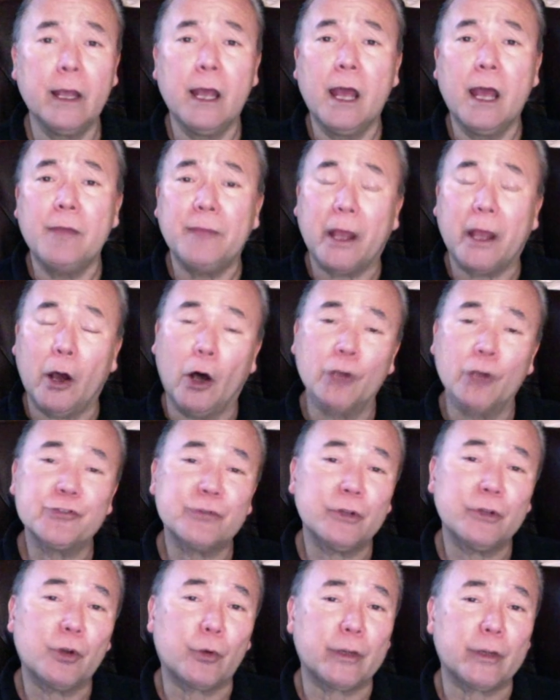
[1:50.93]
They also
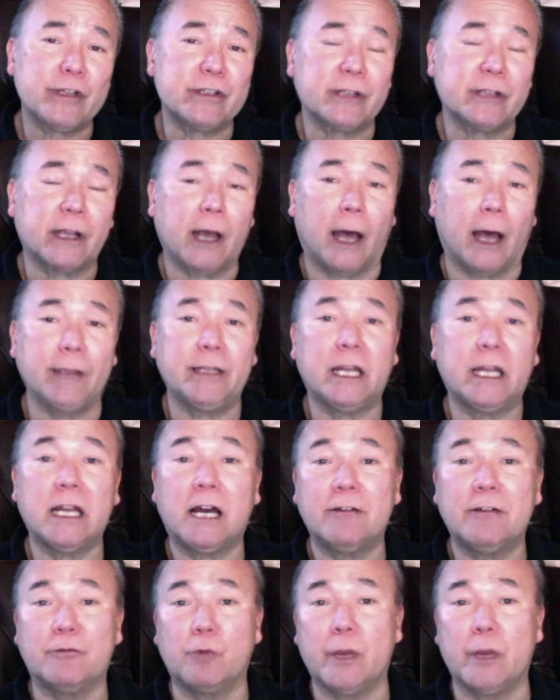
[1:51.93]
increase the content of
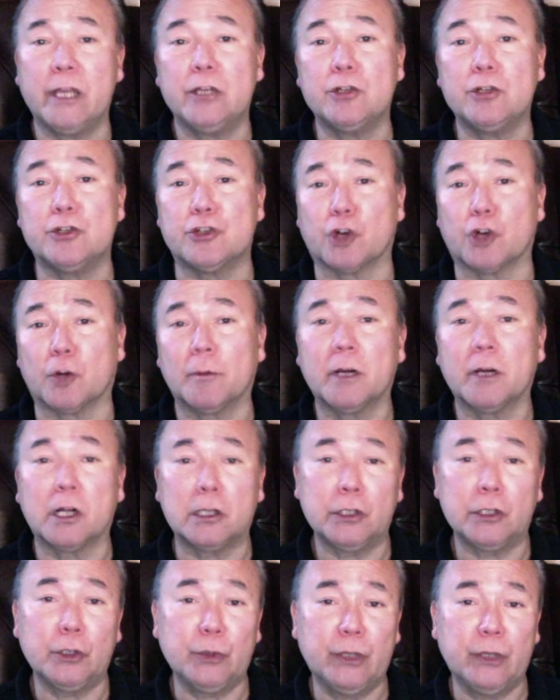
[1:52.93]
wheat germ
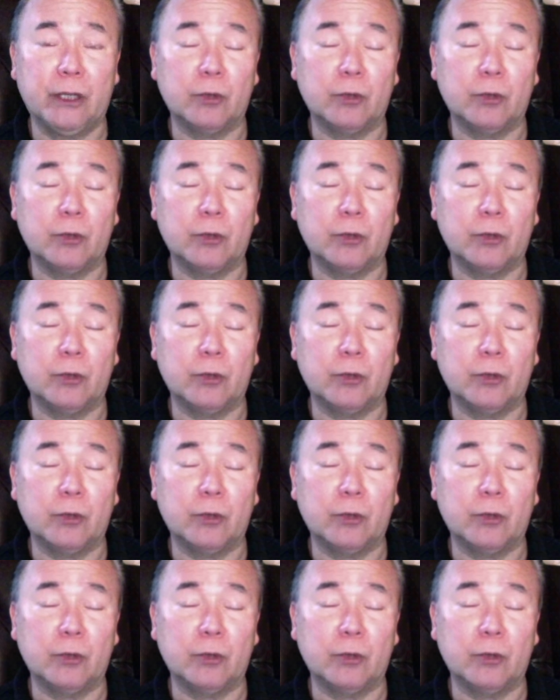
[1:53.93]
agglutinin.